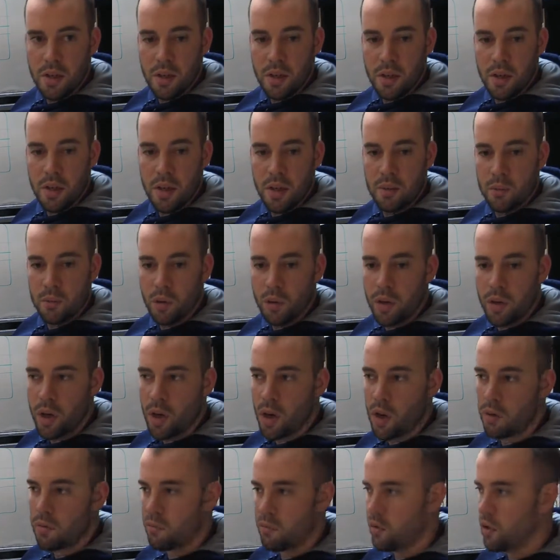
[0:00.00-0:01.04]
Really
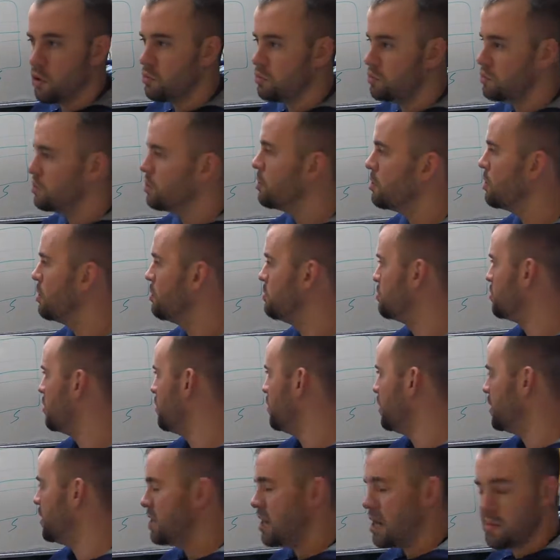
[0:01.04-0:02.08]
hard float serves,
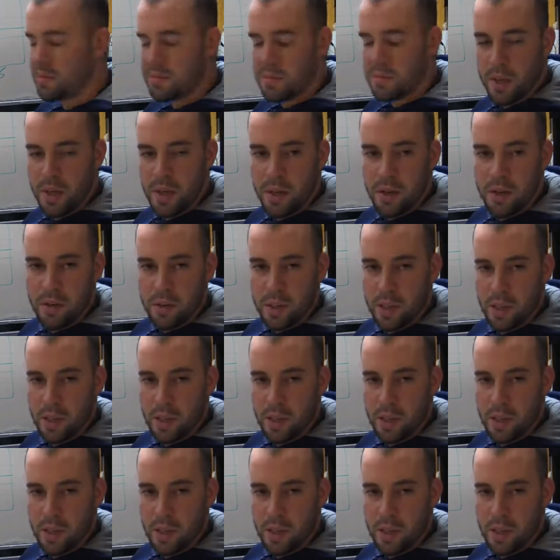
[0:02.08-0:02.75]
maybe a top spin here and